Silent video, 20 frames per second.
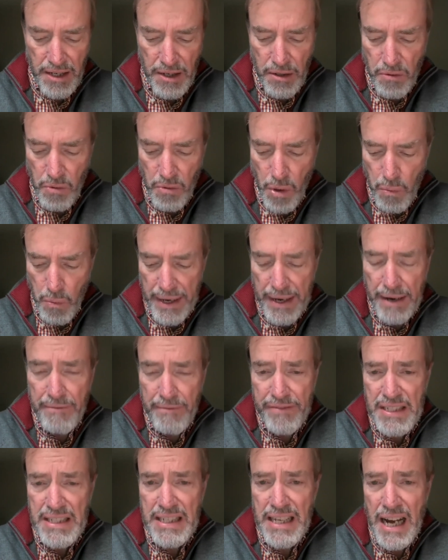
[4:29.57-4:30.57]
What we
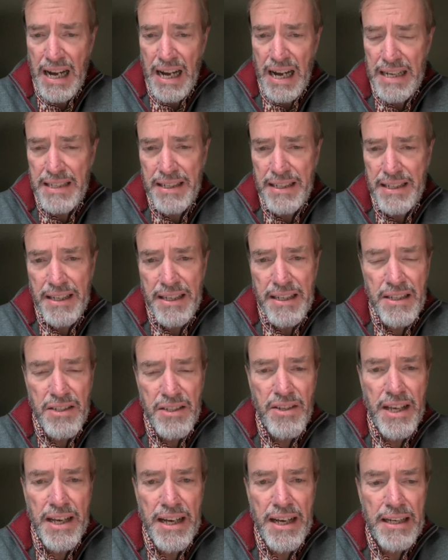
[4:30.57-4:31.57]
emphasize is
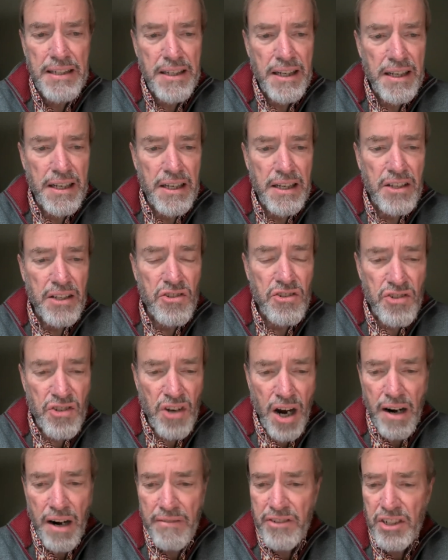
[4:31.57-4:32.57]
that
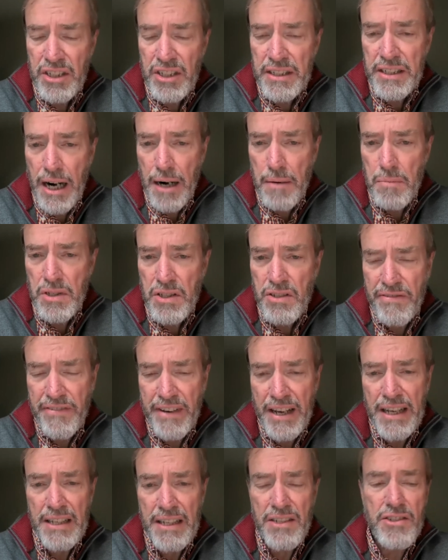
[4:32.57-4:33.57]
sovereign governments
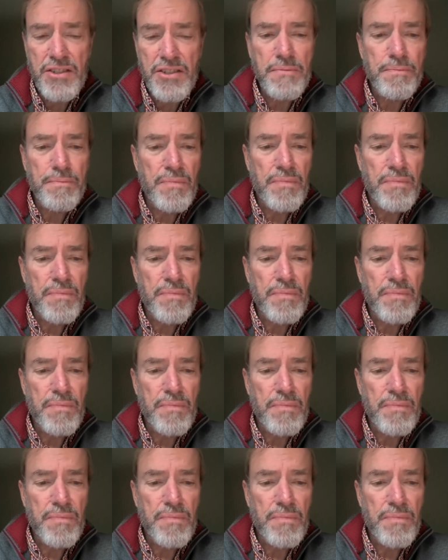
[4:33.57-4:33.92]
face